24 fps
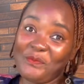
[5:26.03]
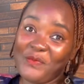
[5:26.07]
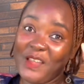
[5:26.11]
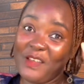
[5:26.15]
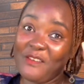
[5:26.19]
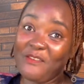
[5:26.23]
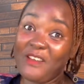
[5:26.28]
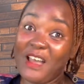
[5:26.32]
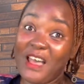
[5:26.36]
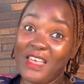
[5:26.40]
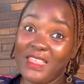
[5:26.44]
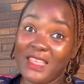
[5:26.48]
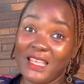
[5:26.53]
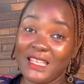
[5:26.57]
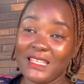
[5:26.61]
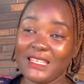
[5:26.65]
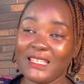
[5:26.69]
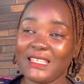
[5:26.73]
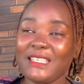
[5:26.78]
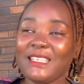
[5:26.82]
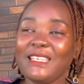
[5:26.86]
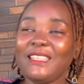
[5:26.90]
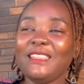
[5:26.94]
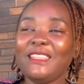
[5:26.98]
fathers.
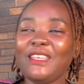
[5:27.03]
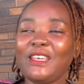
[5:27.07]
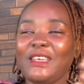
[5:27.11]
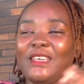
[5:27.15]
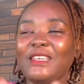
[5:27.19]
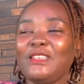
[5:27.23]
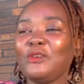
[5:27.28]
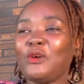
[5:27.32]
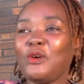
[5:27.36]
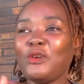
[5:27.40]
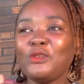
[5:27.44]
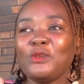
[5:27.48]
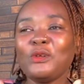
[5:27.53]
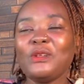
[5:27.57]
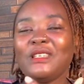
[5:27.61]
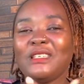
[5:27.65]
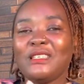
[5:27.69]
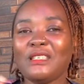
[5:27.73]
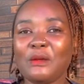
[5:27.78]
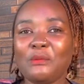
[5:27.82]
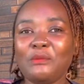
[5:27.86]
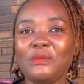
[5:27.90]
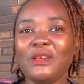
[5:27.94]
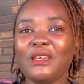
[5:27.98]
It also
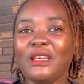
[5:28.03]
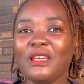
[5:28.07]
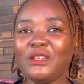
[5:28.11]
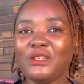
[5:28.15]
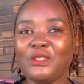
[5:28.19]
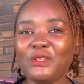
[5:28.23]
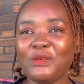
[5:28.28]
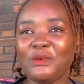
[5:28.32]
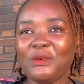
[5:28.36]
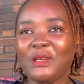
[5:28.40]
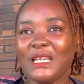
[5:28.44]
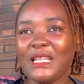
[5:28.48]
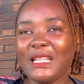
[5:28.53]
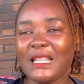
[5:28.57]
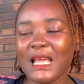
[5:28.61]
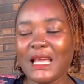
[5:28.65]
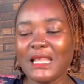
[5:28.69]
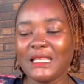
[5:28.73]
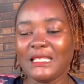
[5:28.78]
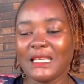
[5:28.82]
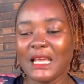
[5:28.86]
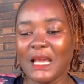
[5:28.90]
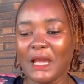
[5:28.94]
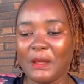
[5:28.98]
disappears during
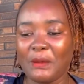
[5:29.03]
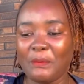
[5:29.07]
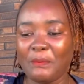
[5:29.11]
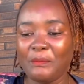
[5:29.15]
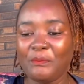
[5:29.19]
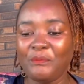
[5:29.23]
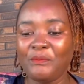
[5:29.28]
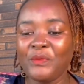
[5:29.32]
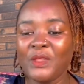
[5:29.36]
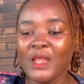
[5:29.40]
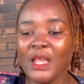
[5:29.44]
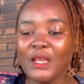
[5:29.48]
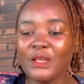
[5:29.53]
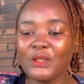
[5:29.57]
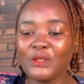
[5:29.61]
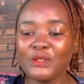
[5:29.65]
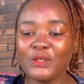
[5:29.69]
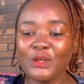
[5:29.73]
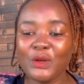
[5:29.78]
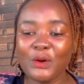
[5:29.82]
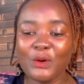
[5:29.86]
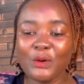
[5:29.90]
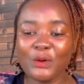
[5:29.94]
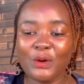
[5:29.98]
that time.
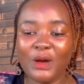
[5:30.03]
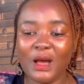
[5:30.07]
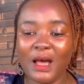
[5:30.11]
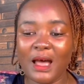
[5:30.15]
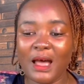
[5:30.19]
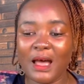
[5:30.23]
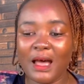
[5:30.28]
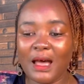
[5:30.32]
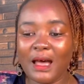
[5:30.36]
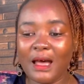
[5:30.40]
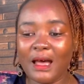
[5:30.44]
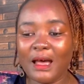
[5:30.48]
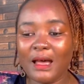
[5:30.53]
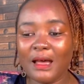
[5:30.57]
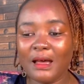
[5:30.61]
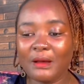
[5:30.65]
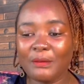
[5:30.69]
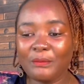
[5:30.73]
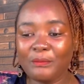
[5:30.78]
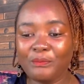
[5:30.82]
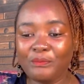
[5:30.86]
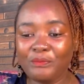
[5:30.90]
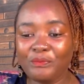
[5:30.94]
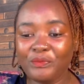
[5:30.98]
So
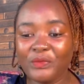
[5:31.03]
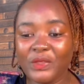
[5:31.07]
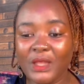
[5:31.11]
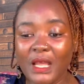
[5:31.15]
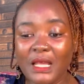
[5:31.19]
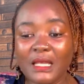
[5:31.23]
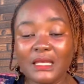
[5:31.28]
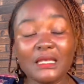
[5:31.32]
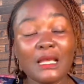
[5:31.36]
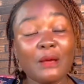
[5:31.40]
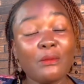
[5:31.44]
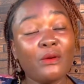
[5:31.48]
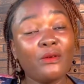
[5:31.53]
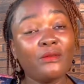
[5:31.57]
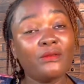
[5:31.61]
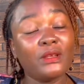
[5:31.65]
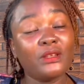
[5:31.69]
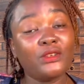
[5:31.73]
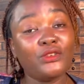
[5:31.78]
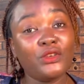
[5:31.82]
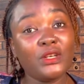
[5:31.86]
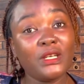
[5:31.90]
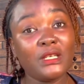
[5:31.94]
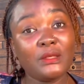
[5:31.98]
some of the
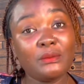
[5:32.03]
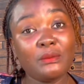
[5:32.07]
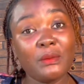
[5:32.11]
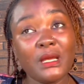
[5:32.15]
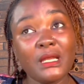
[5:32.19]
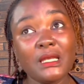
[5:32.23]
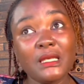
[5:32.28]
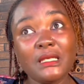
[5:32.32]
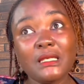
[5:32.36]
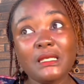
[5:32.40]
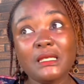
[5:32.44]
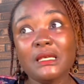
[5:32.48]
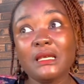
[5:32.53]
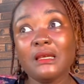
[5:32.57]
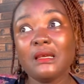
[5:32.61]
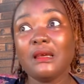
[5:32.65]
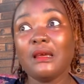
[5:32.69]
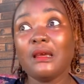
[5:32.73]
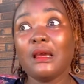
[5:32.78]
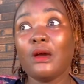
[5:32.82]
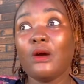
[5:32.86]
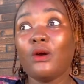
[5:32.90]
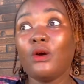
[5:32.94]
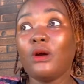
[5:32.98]
treatment,
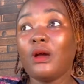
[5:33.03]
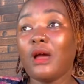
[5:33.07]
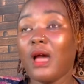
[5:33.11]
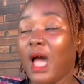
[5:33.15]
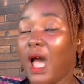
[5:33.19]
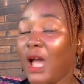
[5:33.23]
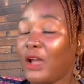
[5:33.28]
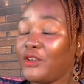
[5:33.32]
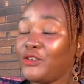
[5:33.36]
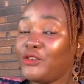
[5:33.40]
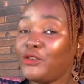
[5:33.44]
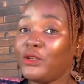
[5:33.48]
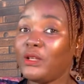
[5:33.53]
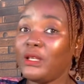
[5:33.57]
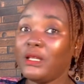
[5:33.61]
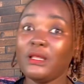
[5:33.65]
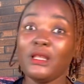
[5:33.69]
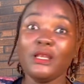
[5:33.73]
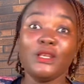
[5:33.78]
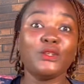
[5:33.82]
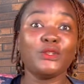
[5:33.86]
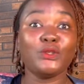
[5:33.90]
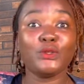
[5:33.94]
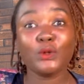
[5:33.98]
actually
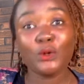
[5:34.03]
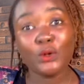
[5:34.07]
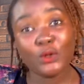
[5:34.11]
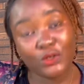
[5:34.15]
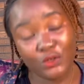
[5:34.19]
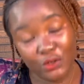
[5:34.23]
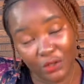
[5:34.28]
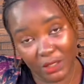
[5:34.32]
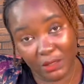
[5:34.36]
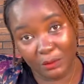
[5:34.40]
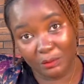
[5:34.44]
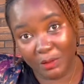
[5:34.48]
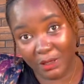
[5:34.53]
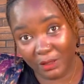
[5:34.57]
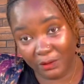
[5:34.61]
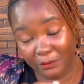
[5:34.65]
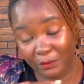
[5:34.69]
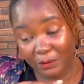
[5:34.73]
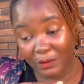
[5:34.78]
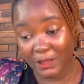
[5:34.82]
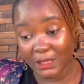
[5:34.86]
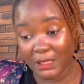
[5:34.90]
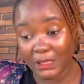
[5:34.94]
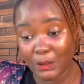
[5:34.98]
there's no treatment for
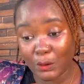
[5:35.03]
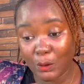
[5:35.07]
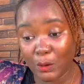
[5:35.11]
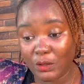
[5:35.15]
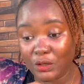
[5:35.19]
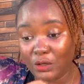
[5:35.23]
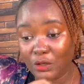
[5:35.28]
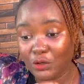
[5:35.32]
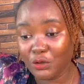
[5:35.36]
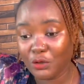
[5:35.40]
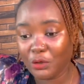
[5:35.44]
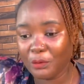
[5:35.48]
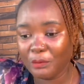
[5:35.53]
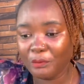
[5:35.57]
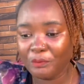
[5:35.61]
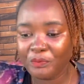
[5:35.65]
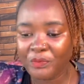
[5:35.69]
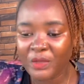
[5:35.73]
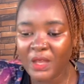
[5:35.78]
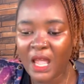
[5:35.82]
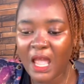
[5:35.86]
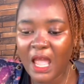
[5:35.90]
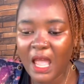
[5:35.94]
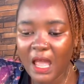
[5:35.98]
this condition,
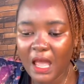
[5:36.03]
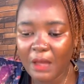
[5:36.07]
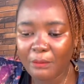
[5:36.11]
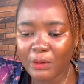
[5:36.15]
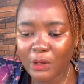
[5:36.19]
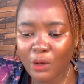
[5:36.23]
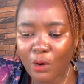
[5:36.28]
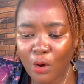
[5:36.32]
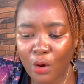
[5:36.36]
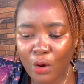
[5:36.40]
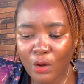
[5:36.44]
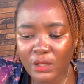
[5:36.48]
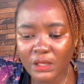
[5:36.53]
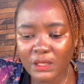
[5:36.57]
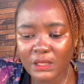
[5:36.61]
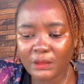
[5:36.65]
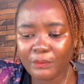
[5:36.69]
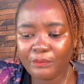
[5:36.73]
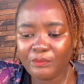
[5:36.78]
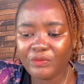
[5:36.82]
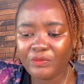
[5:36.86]
because